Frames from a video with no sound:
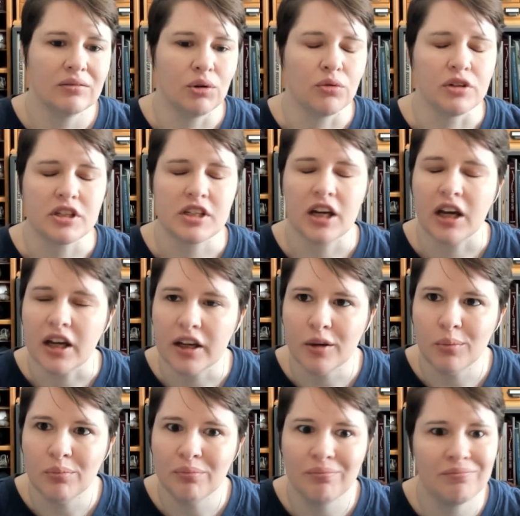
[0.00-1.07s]
Over
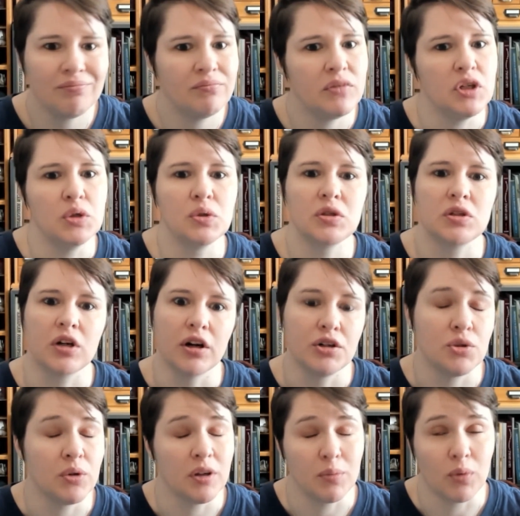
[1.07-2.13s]
time, you start
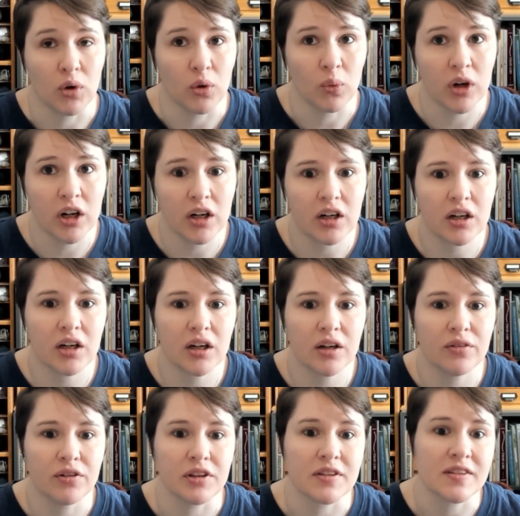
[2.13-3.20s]
doing more work
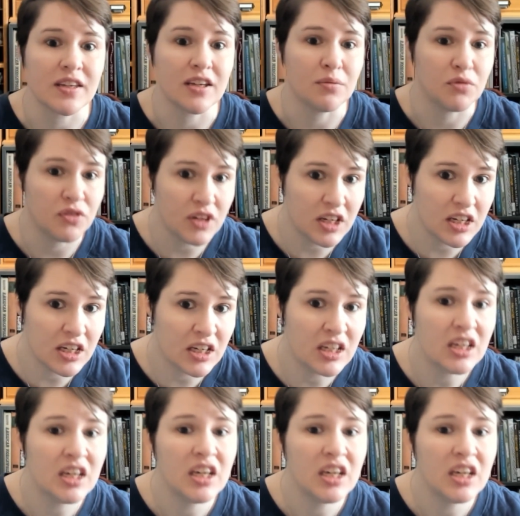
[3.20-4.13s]
for the same fee,